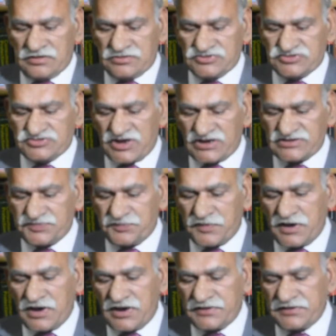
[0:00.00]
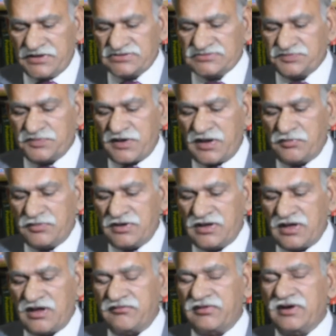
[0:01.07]
such part is
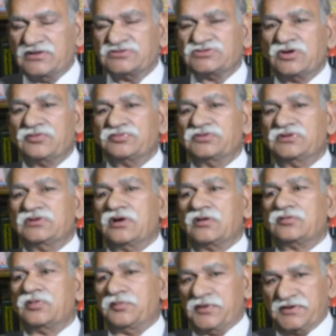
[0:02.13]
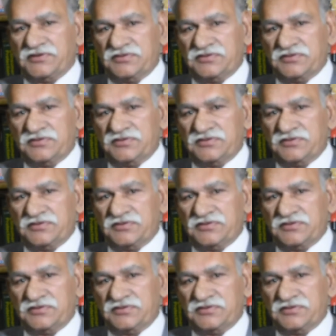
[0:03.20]
primary evidence of the document.